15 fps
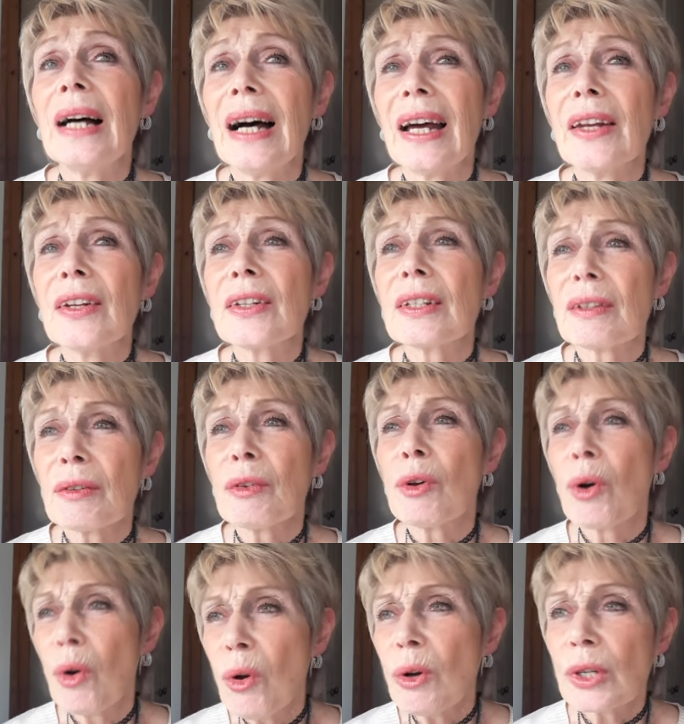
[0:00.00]
And
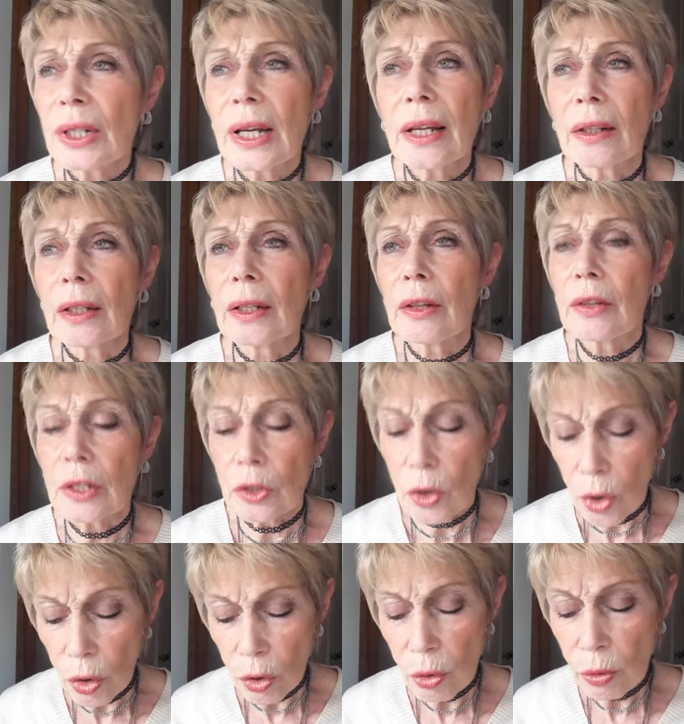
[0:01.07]
altogether, this
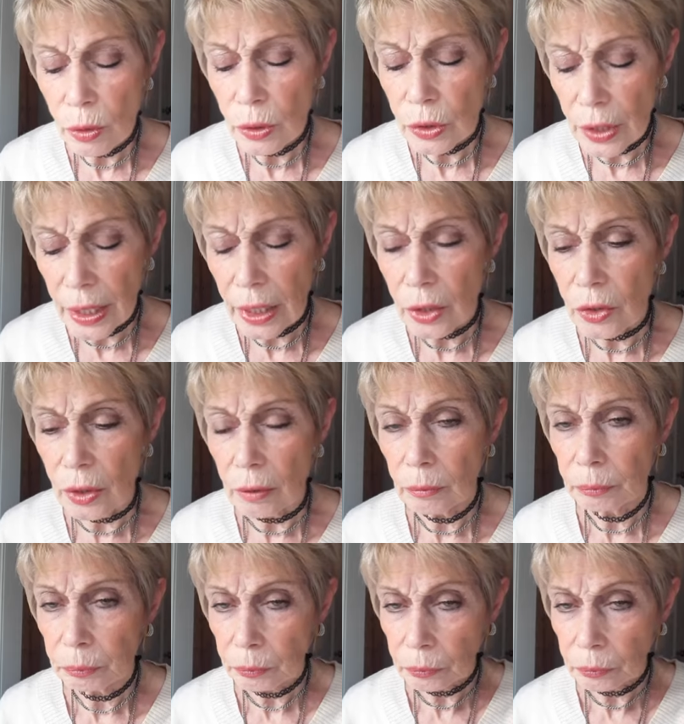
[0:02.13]
whole section